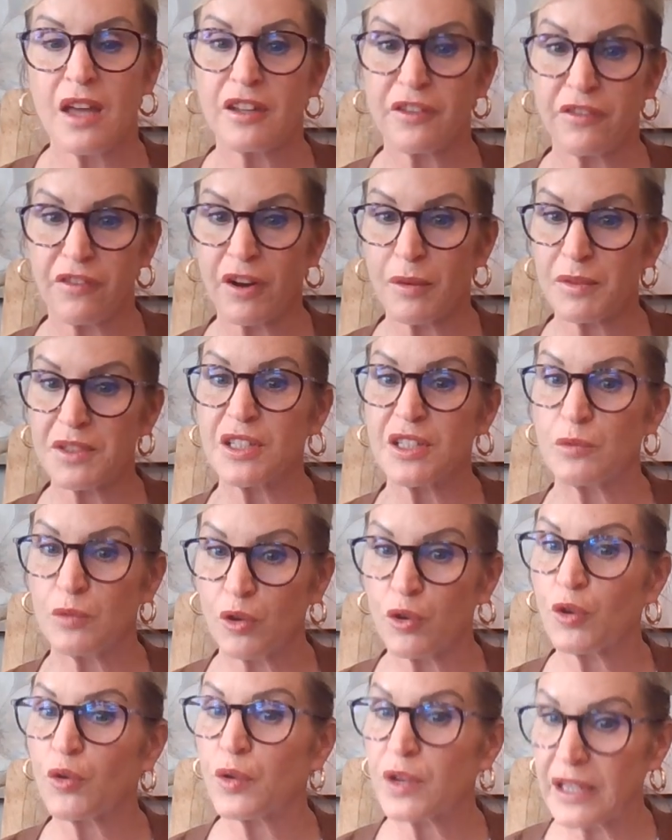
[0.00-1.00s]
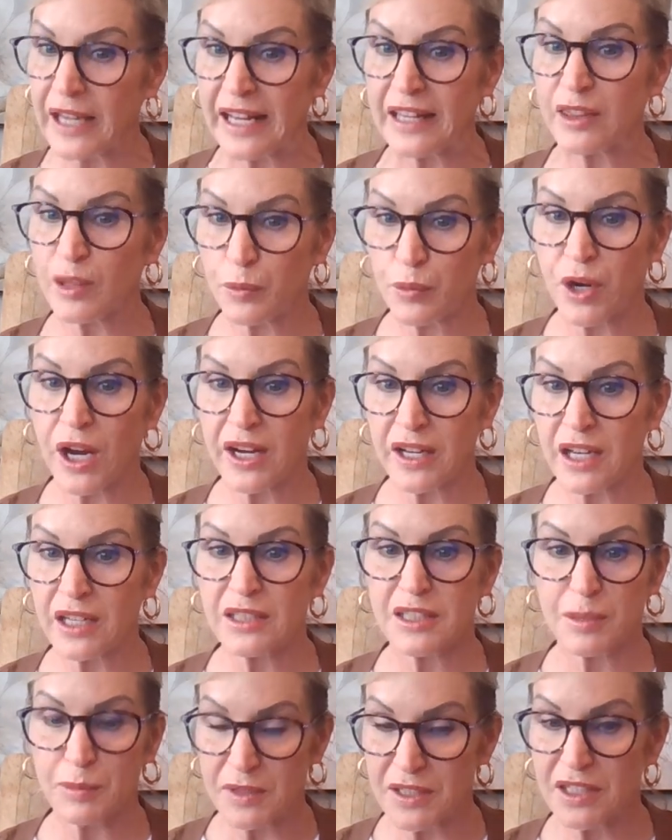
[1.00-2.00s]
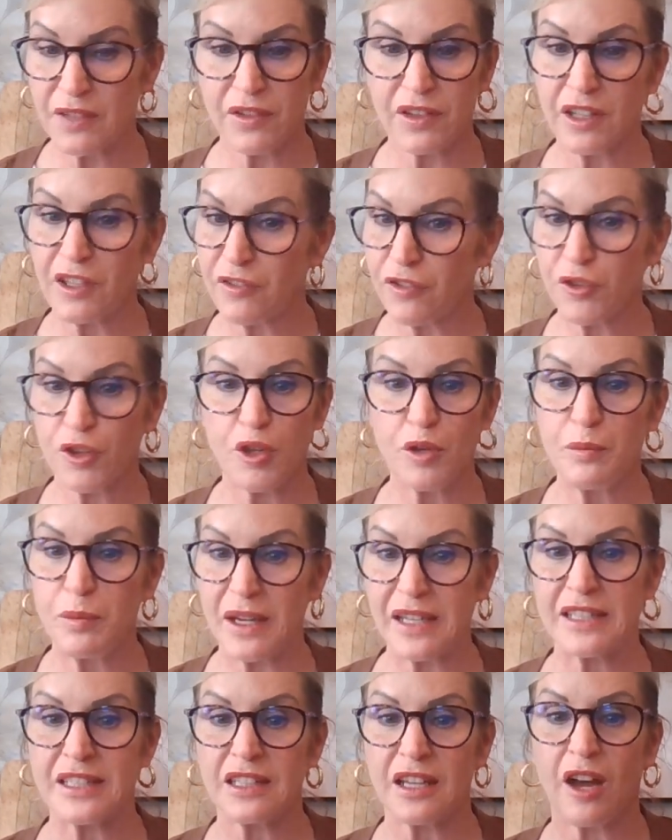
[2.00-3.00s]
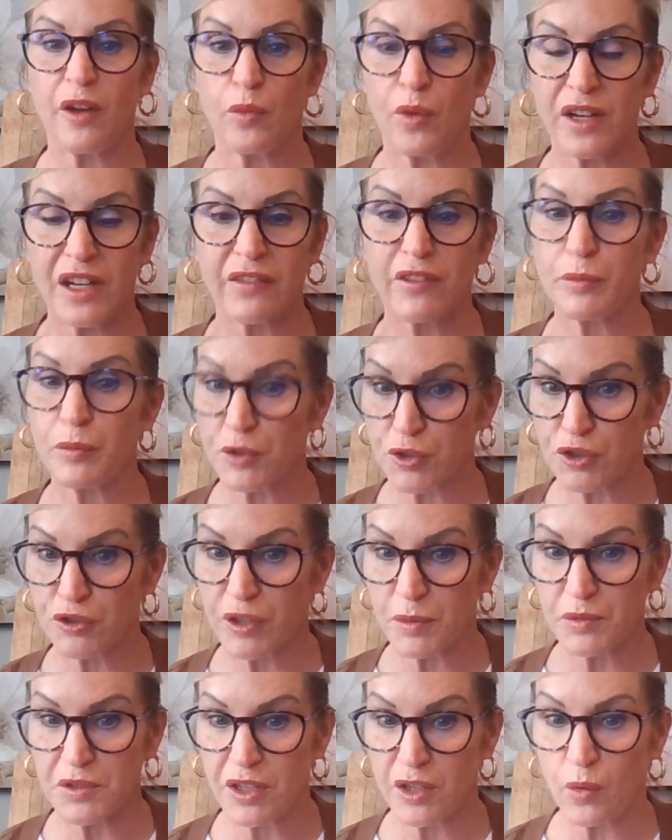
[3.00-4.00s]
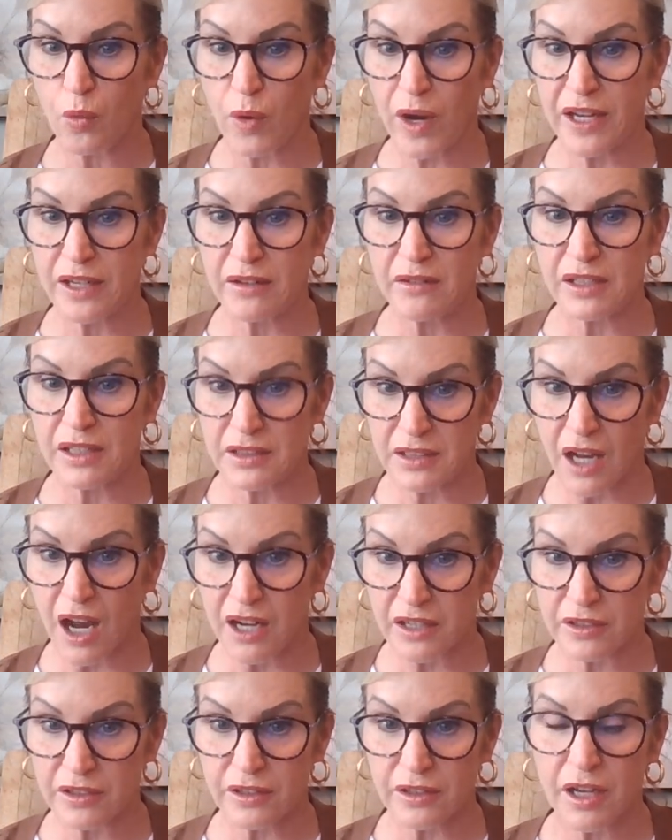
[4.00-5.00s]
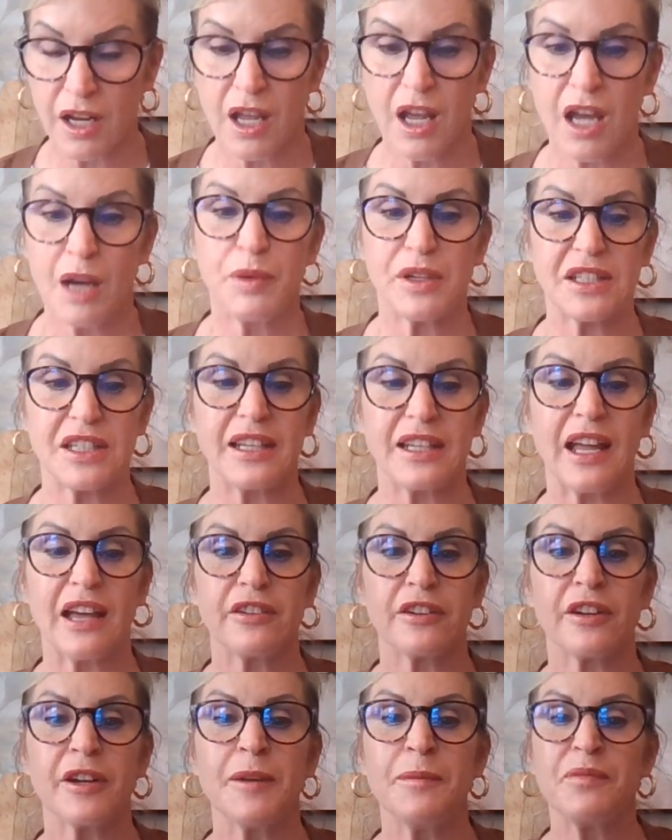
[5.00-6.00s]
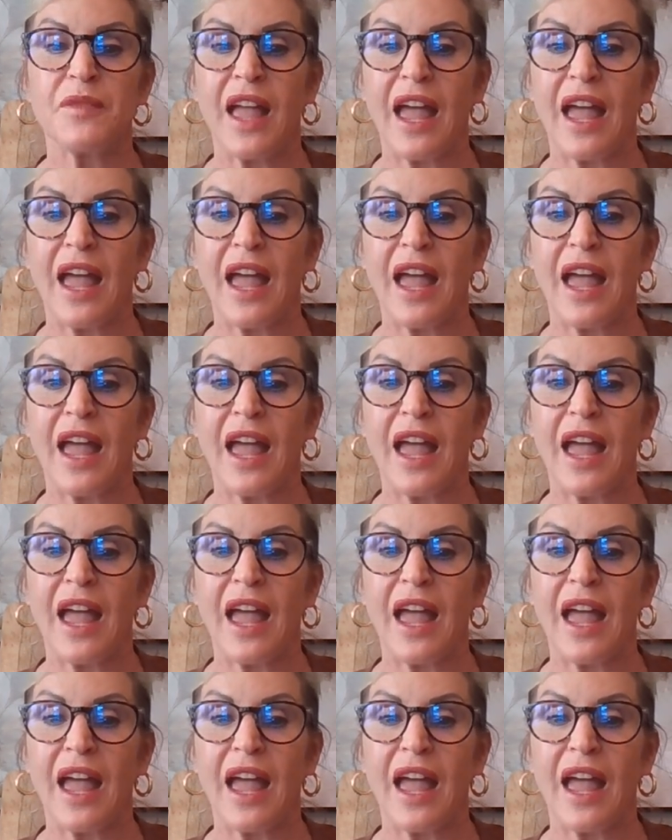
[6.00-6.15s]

The pharmacy will create the product specifically for you based on whatever prescription the Winona doctor put together.